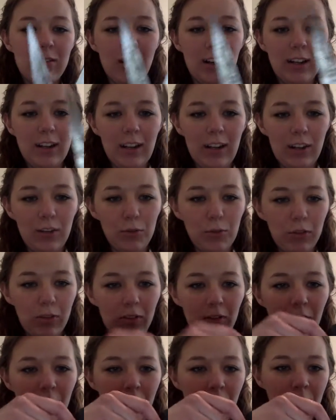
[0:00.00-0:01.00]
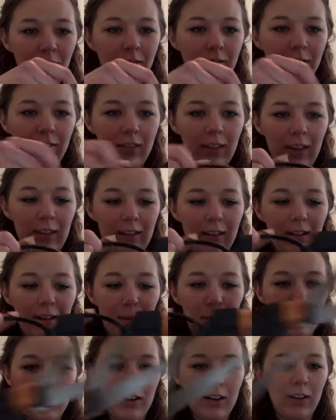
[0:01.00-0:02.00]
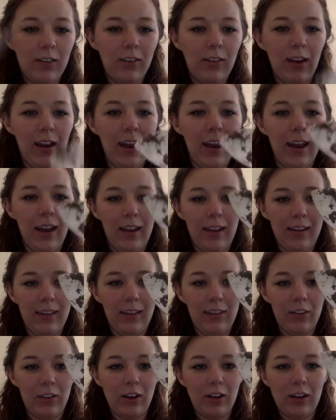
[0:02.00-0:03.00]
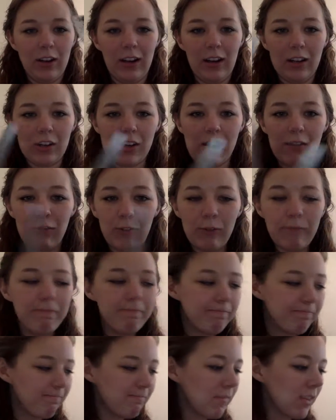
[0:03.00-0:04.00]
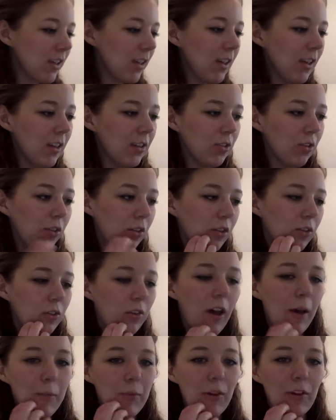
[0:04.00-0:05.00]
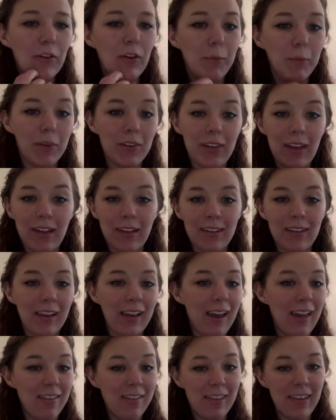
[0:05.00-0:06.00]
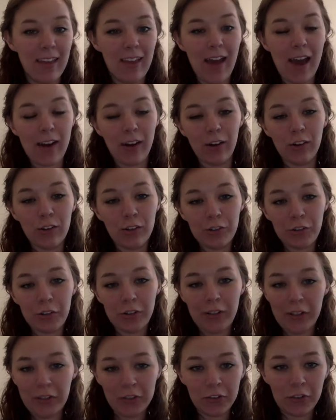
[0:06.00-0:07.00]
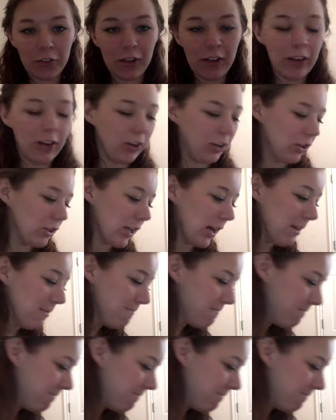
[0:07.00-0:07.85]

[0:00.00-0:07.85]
gardening tools, so these clippers and this gardening shovel. So those objects represent, again, the agricultural industry here in Utah.